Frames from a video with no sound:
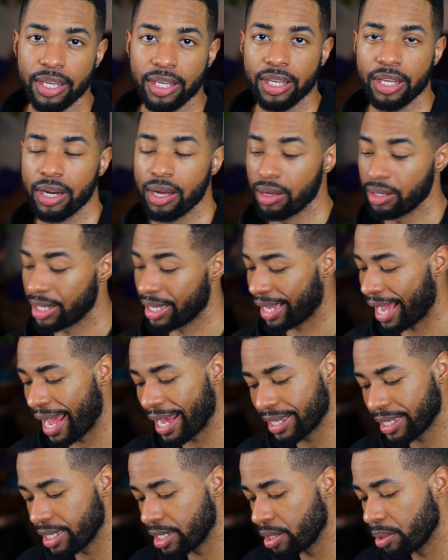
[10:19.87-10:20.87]
I
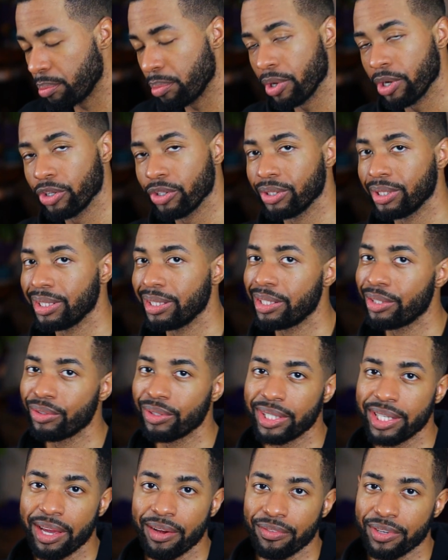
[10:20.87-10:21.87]
could eat a burger
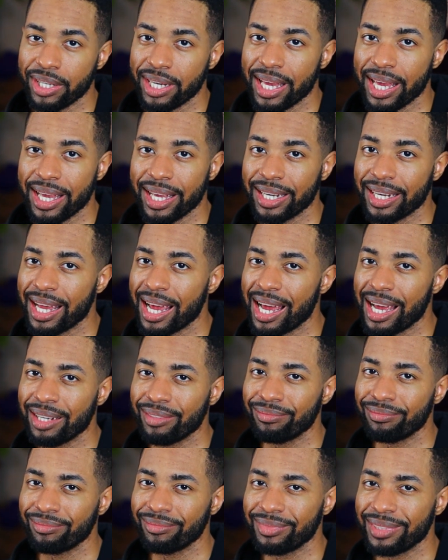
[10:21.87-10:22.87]
literally every day and
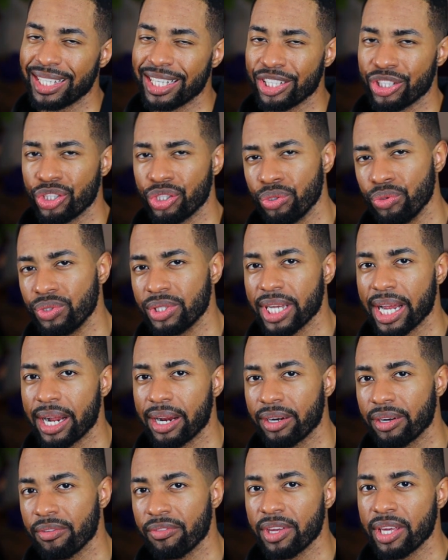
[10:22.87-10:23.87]
not get too
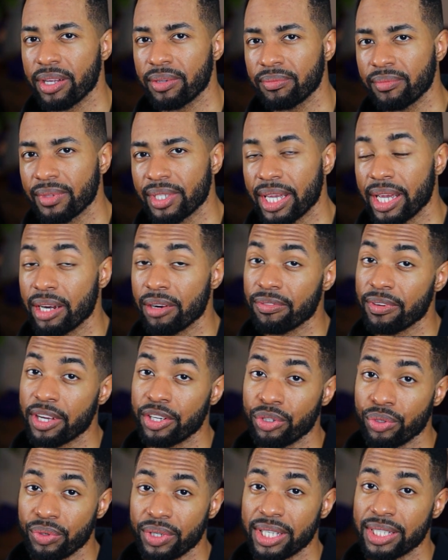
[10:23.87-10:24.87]
tired of it. And if I
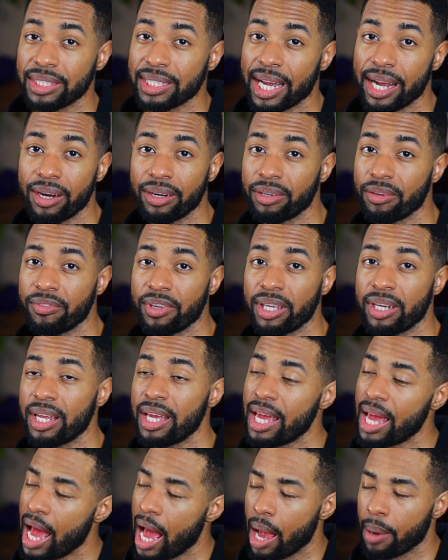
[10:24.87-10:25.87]
do get tired of it,
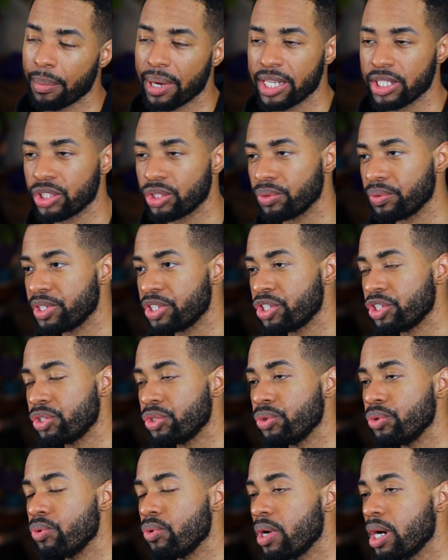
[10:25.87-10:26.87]
I might switch
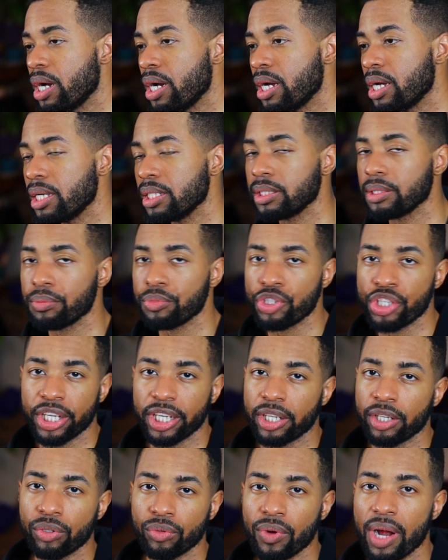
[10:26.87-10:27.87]
to some
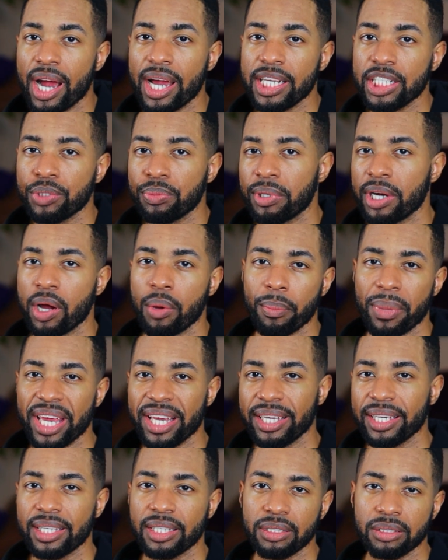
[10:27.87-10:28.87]
chicken and rice, but I'll
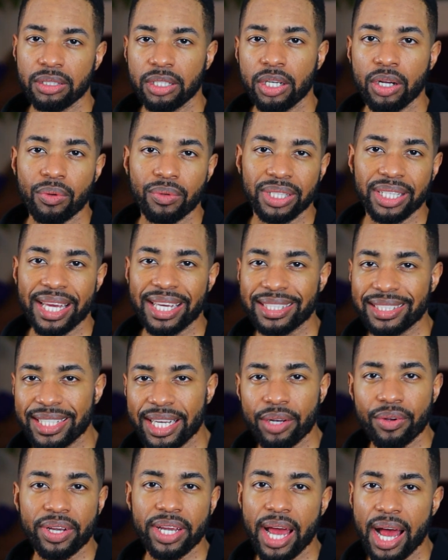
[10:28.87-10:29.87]
make it, with like
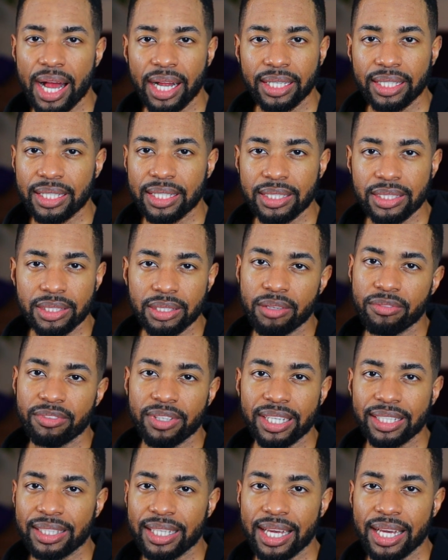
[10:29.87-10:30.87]
teriyaki and stuff
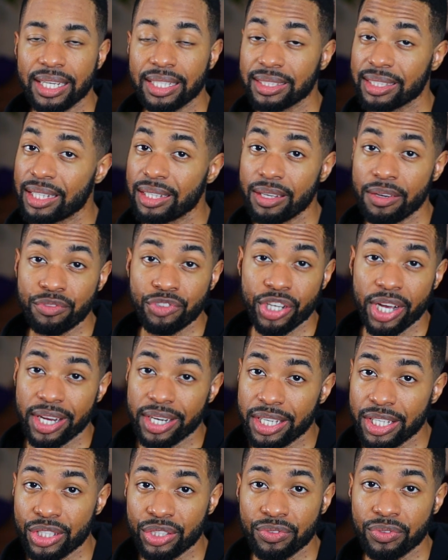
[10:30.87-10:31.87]
like that, because I love
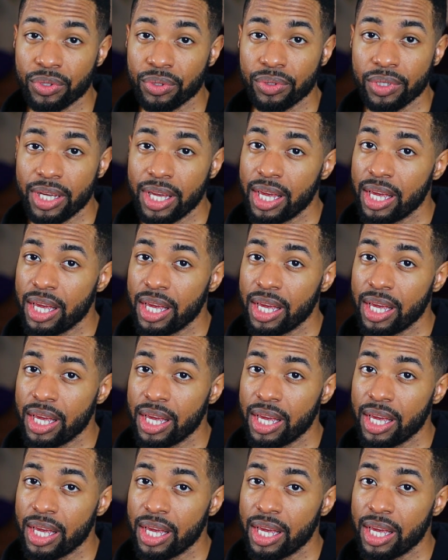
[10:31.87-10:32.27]
Chinese food.